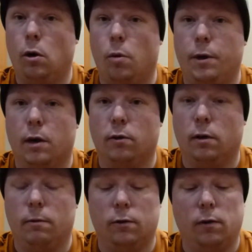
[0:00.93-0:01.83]
Hope you guys are
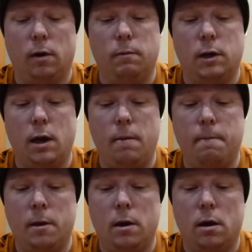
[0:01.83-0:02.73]
living the dream today.
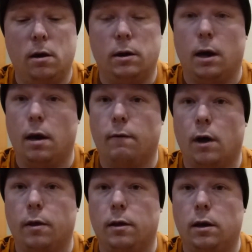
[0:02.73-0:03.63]
Today I've
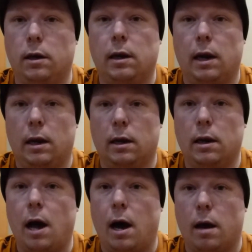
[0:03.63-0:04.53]
got the
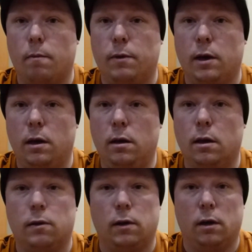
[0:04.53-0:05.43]
Canadian IMP,
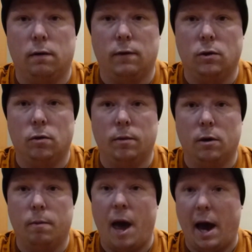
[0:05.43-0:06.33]
that's the individual
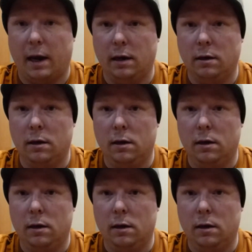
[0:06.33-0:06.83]
meal packet.